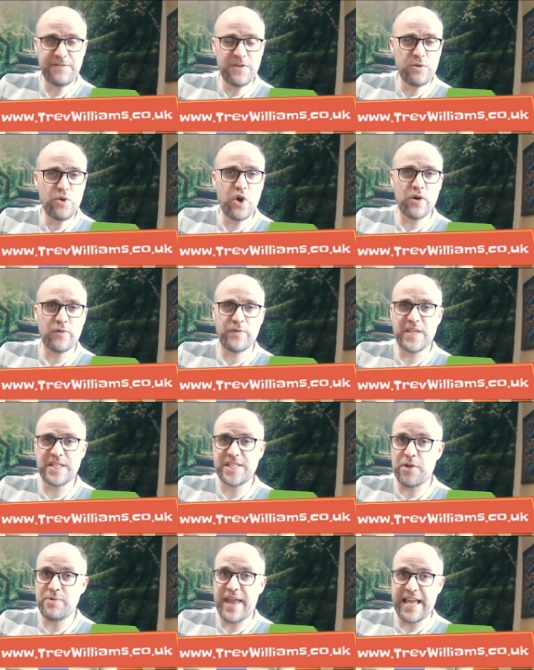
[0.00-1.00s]
and if you look
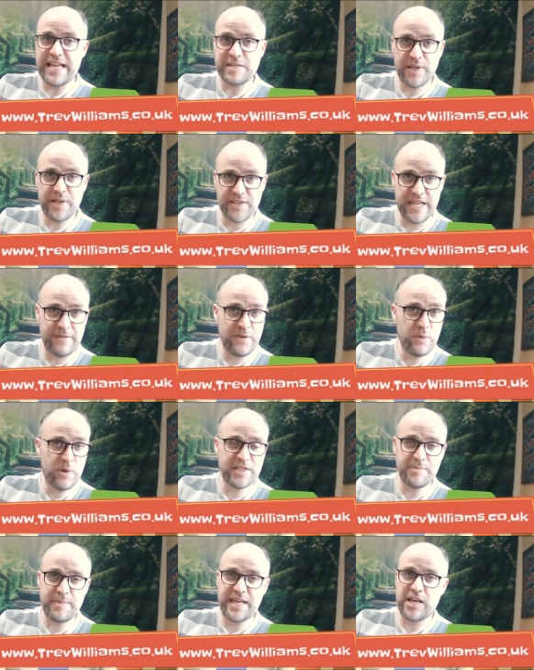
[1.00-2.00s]
for the donate button,
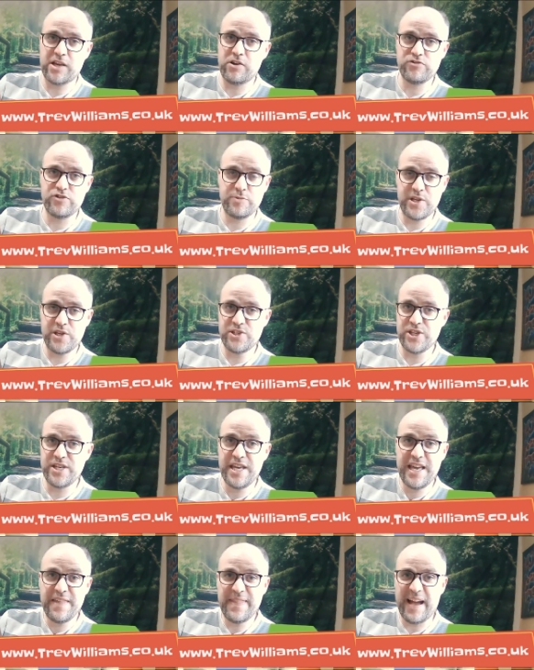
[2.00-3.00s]
if you want to make a
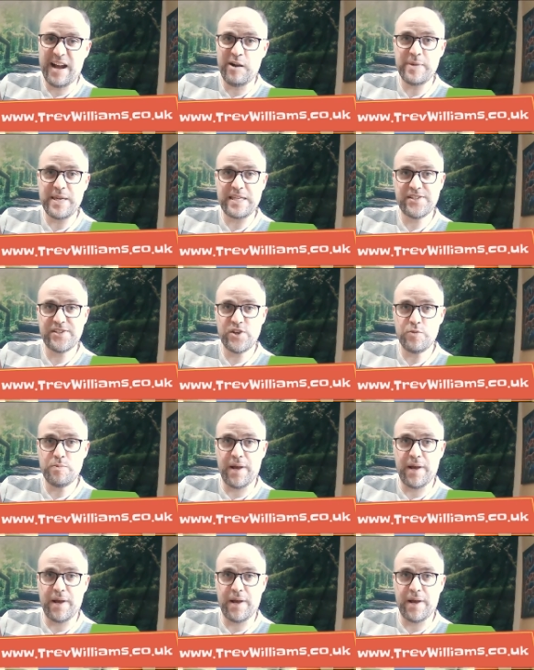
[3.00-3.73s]
contribution, that would be